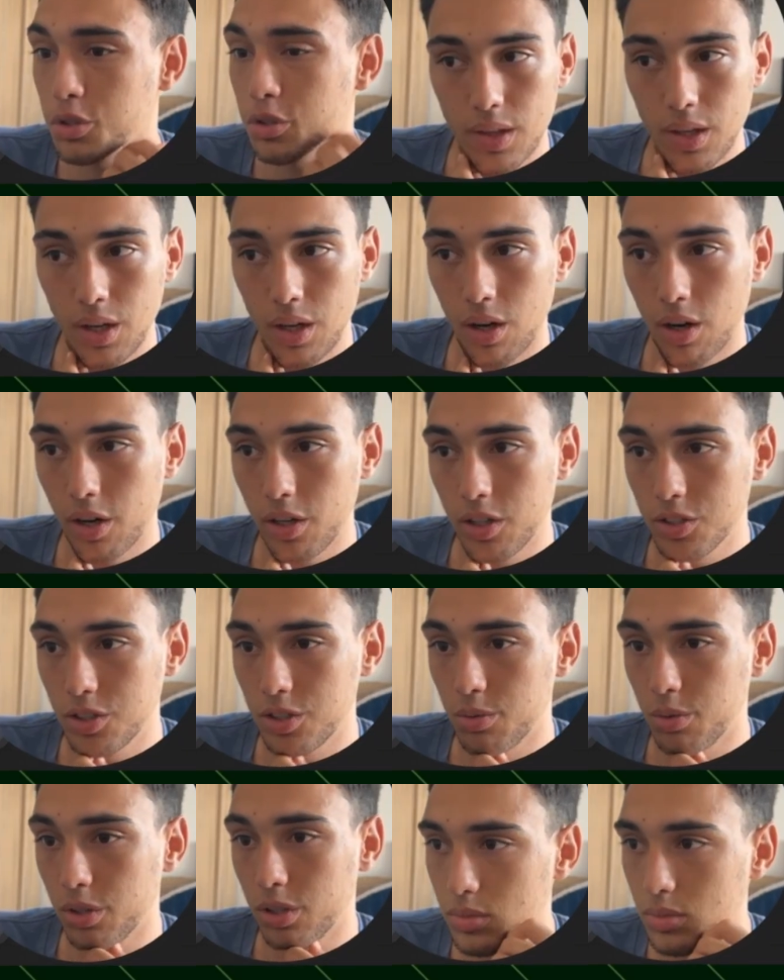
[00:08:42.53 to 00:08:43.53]
Okay. All right, let's see
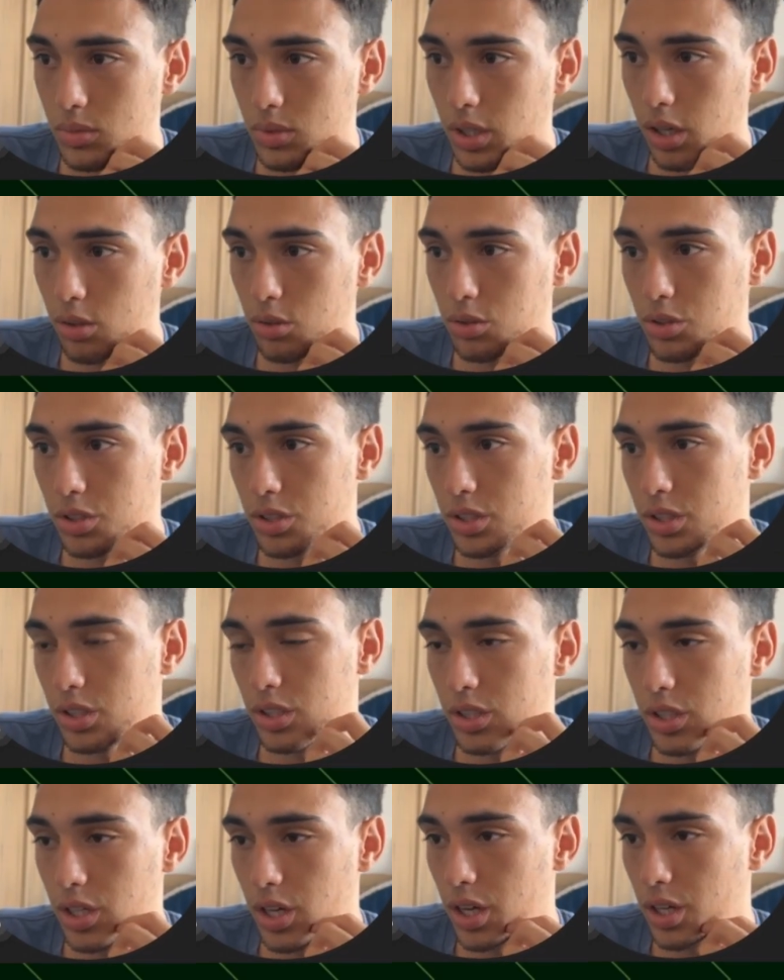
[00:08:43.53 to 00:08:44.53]
what it comes up. Ako
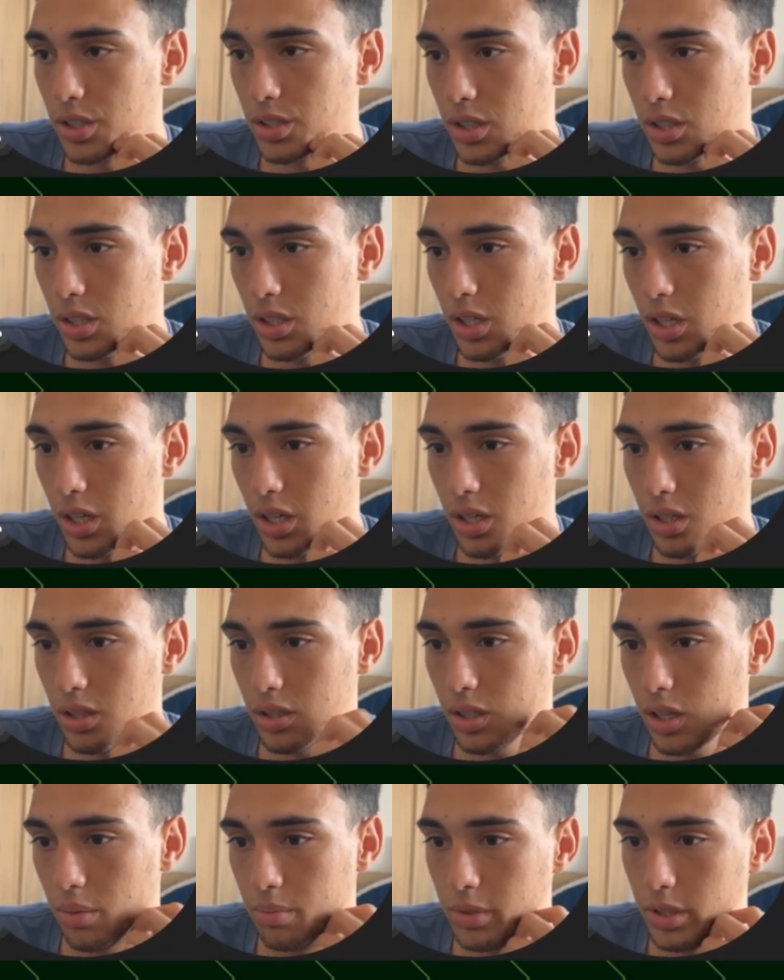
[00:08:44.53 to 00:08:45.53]
siya, sila,
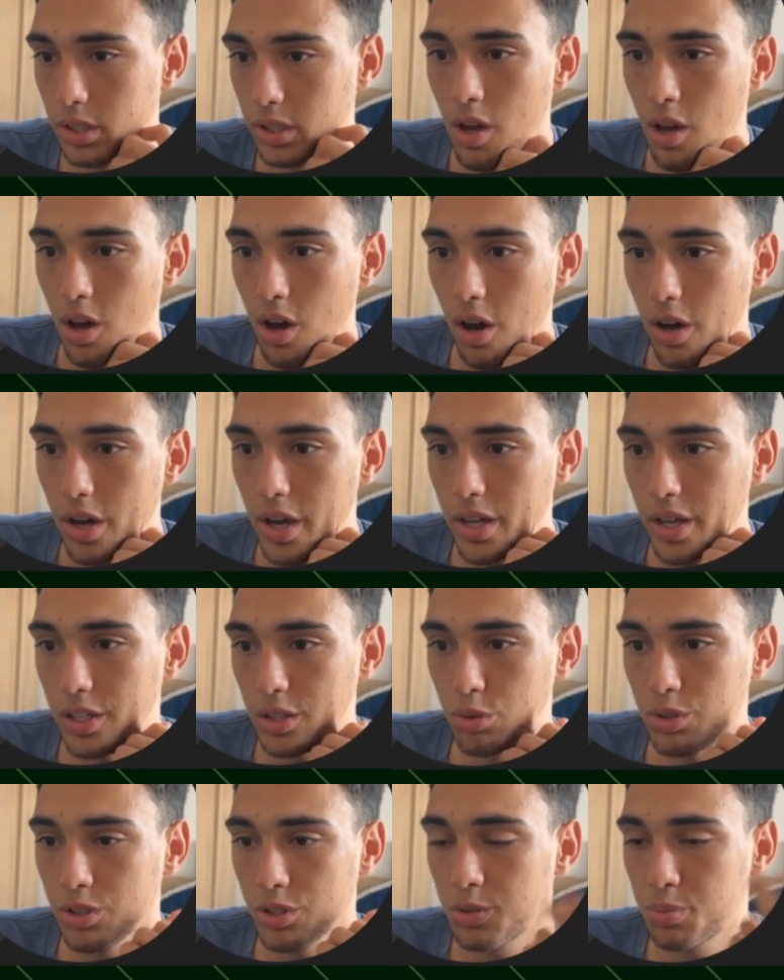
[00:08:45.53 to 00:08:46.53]
kami. Okay,
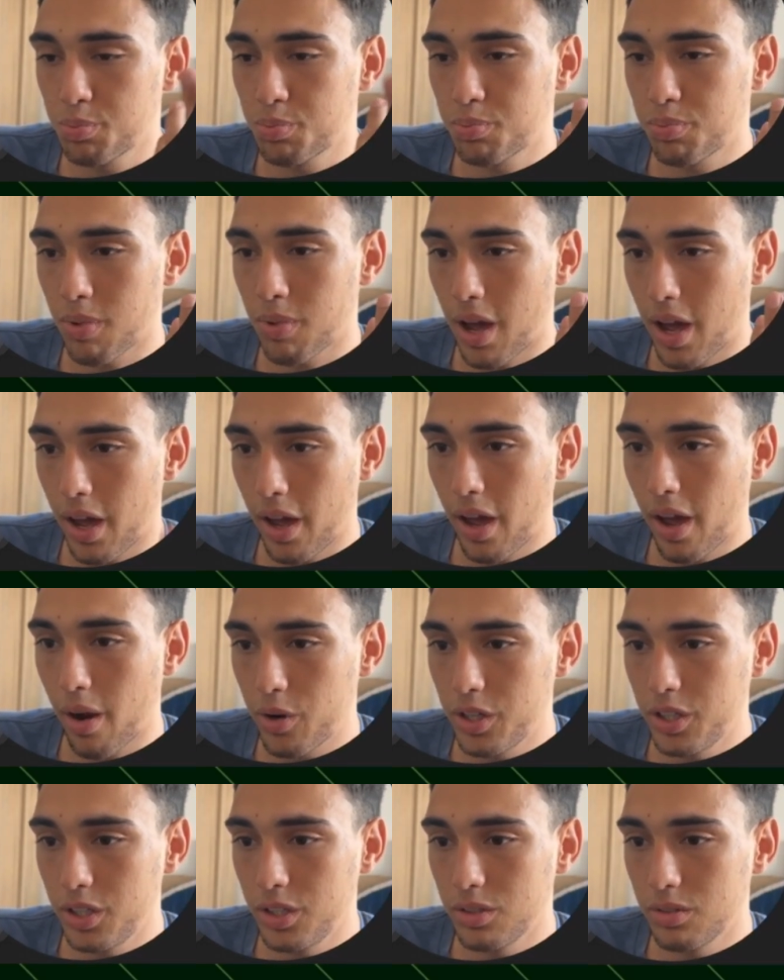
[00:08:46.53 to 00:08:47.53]
this one's, I
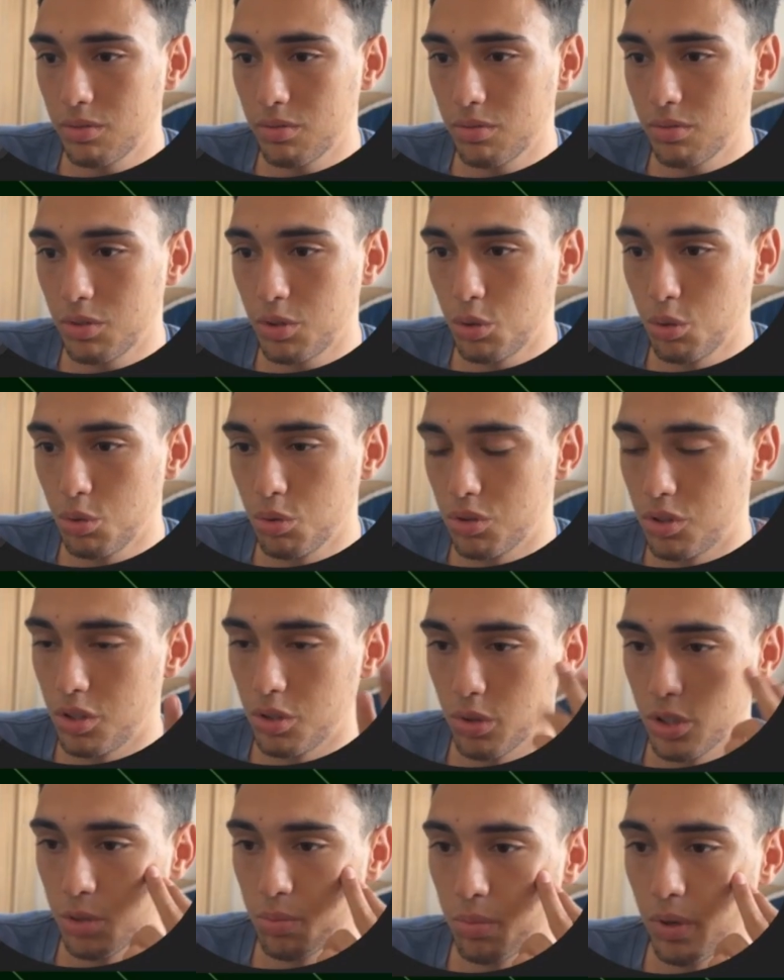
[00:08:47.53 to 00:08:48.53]
already used
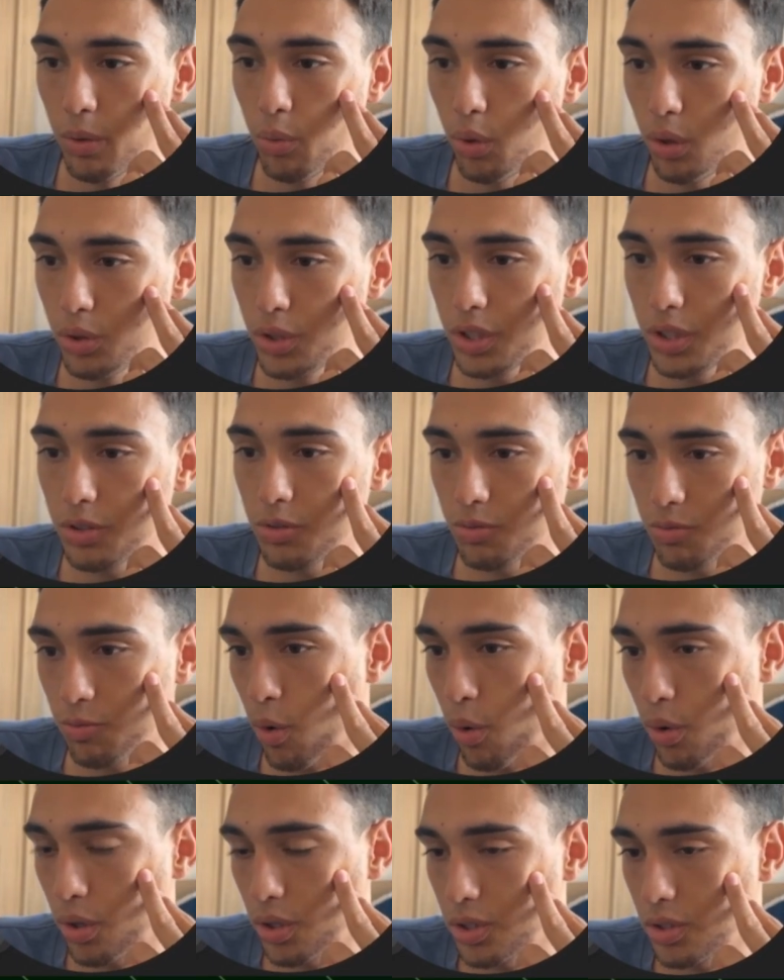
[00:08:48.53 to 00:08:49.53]
these ones, but we'll just
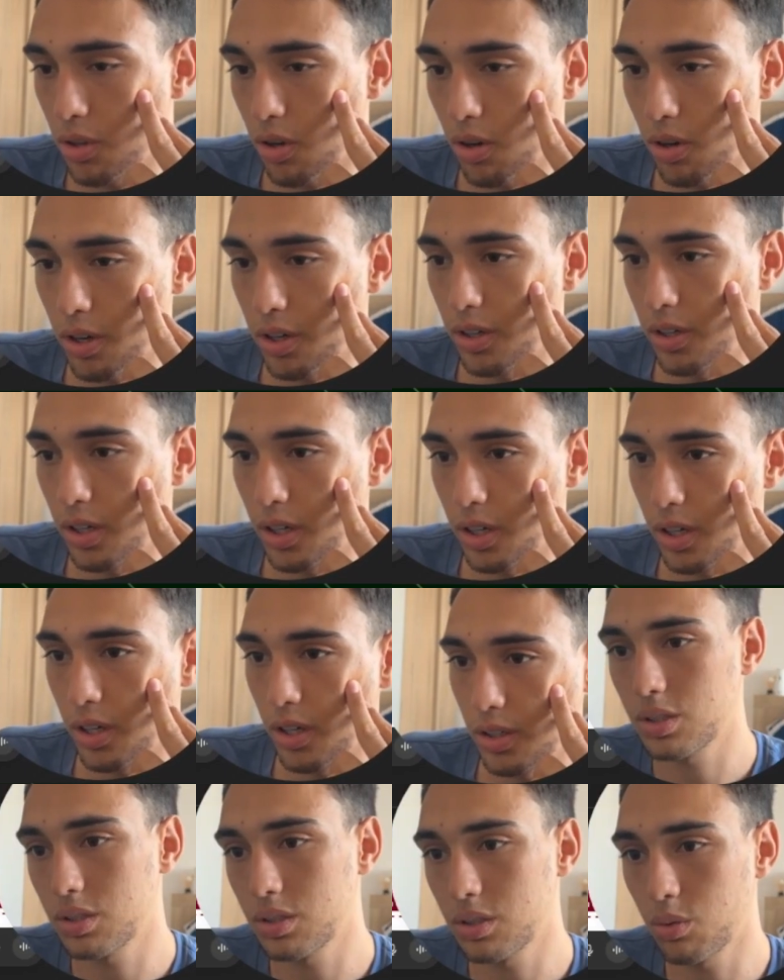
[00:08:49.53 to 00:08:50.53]
focus on
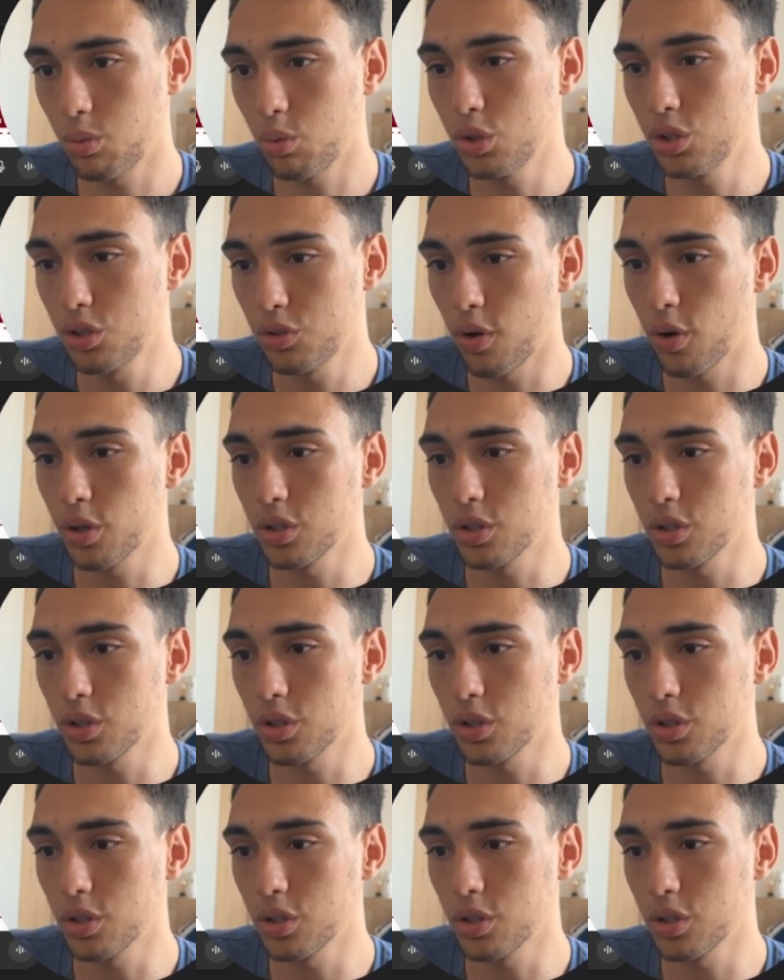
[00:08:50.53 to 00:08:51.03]
this one.